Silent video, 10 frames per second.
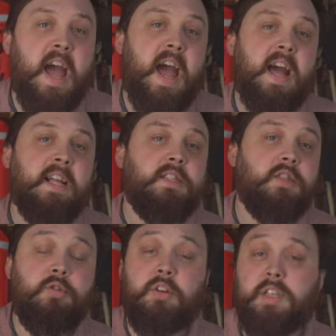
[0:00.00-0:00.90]
and
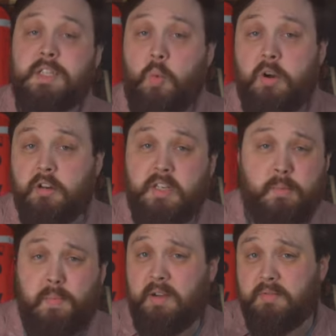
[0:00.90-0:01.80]
you don't need to worry
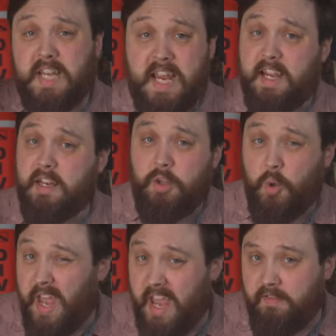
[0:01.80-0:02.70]
about tangling
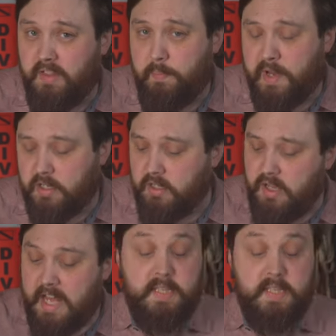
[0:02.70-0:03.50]
your hair in the buckle.